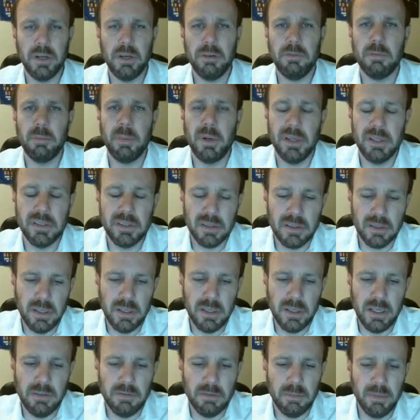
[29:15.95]
Everybody's going to
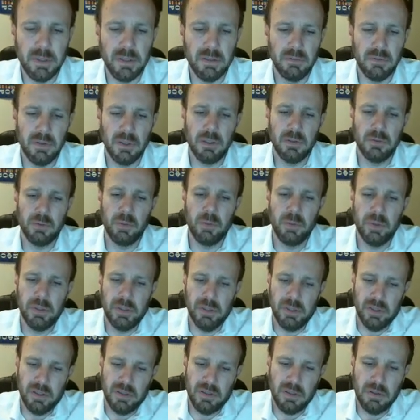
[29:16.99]
have to be involved with
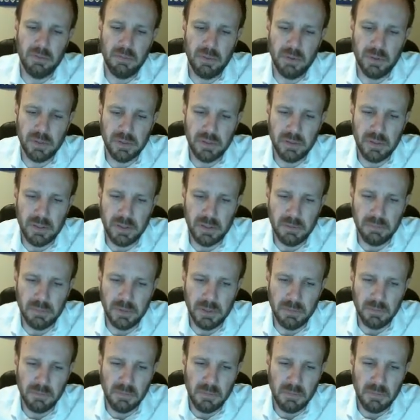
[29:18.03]
it at some point in time.